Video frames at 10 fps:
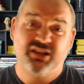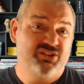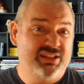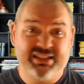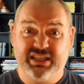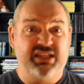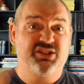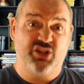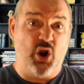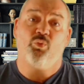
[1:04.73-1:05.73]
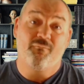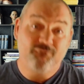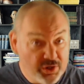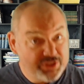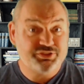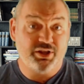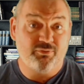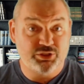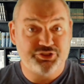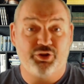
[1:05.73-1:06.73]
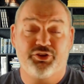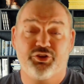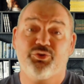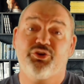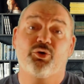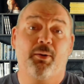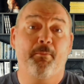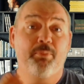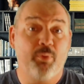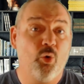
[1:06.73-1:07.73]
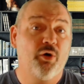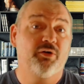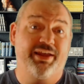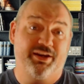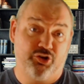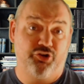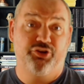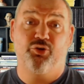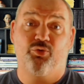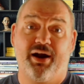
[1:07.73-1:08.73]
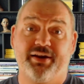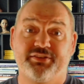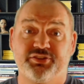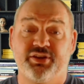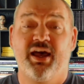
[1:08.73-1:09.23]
So let's get started. Well, first off, what you're gonna do, you're gonna boil and cook your rice.